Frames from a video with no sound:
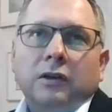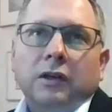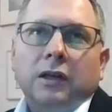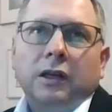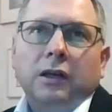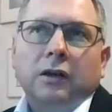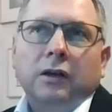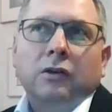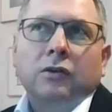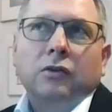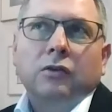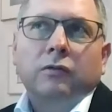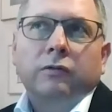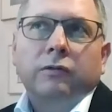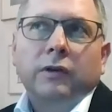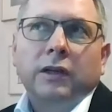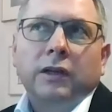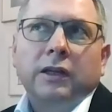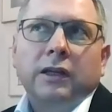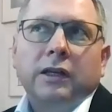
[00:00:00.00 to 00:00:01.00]
in
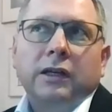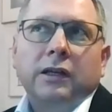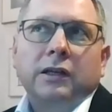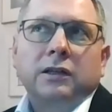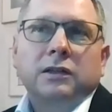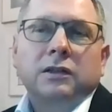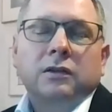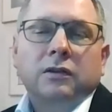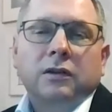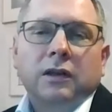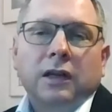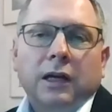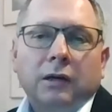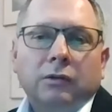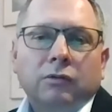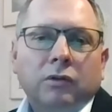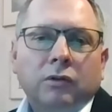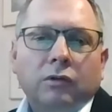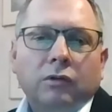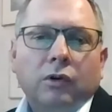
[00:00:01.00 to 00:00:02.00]
3 years
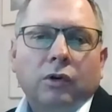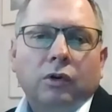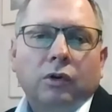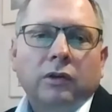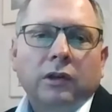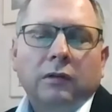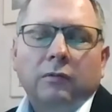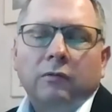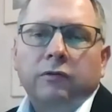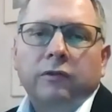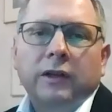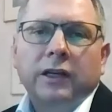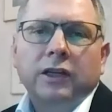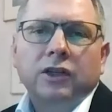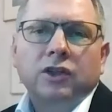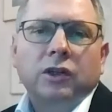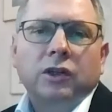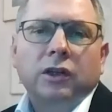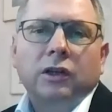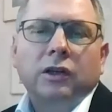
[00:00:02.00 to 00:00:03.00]
down the road,
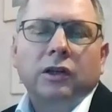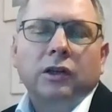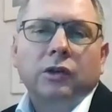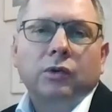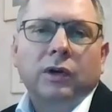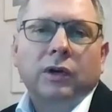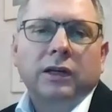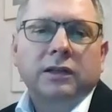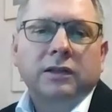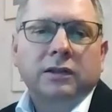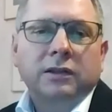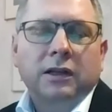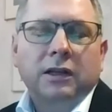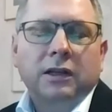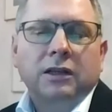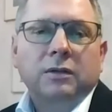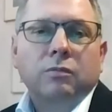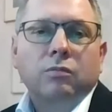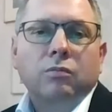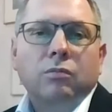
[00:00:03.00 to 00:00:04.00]
inflation in the US
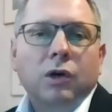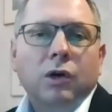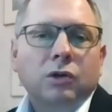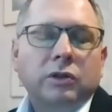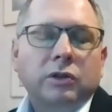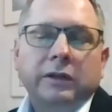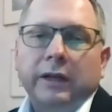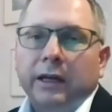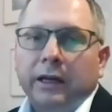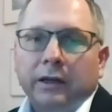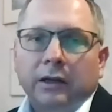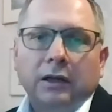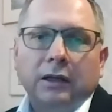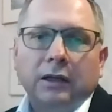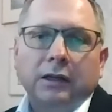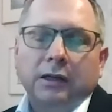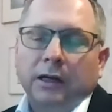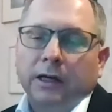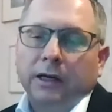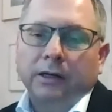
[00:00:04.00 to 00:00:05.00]
is most
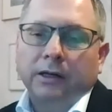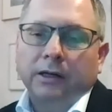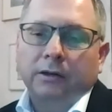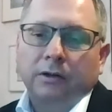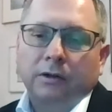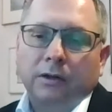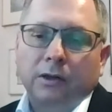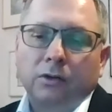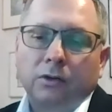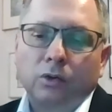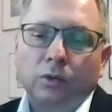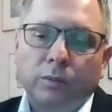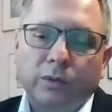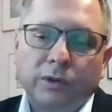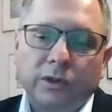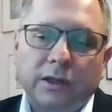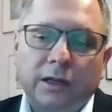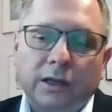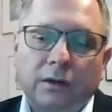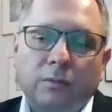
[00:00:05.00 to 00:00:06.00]
likely higher than
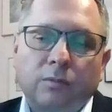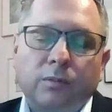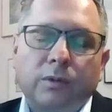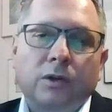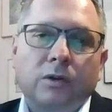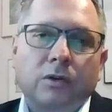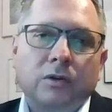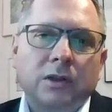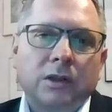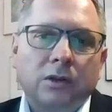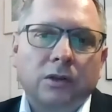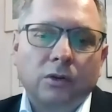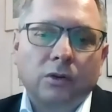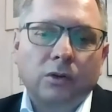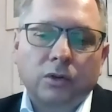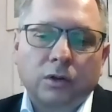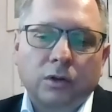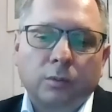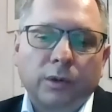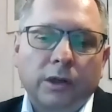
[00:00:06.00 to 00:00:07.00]
2%, because it
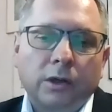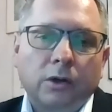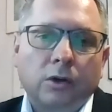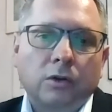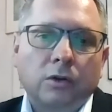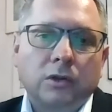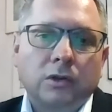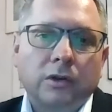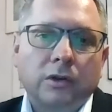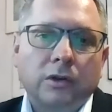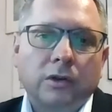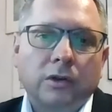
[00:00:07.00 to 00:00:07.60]
used to be also in